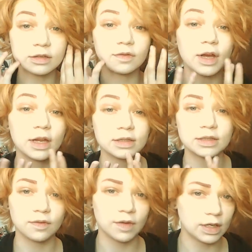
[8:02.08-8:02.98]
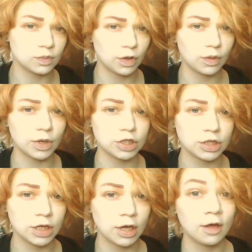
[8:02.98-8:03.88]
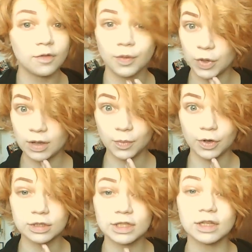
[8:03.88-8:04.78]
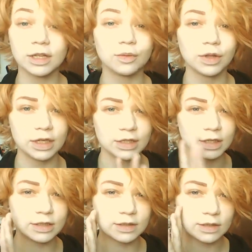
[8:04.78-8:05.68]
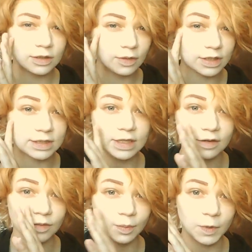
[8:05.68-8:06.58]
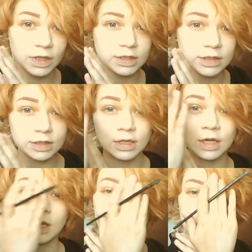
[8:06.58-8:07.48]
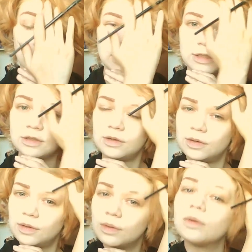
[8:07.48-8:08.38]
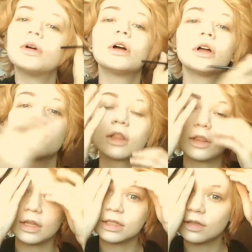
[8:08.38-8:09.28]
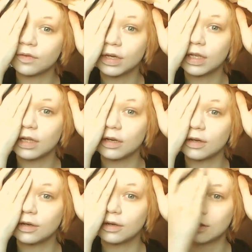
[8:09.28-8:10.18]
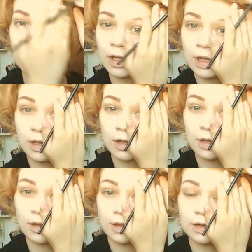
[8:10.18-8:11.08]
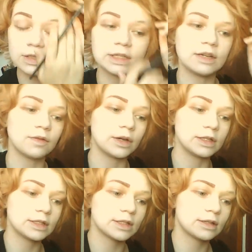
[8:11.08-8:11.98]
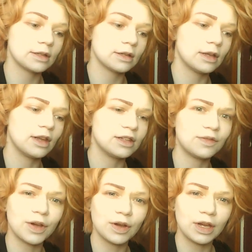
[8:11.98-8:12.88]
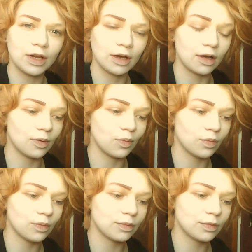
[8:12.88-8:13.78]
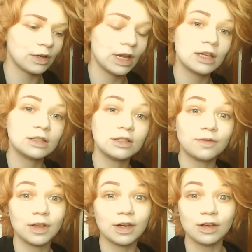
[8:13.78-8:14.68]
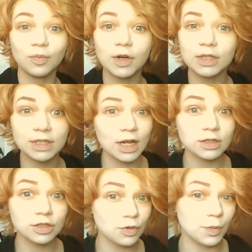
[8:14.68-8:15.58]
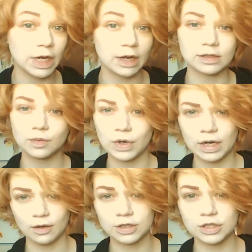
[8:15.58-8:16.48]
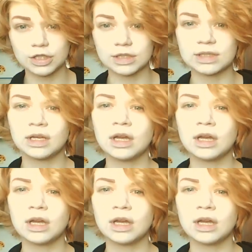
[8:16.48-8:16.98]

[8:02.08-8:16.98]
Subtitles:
it defines the face more, which for me personally it really does. You can see from this to this over here, there's a difference. It's very definitive, but it's not too big as well. It's just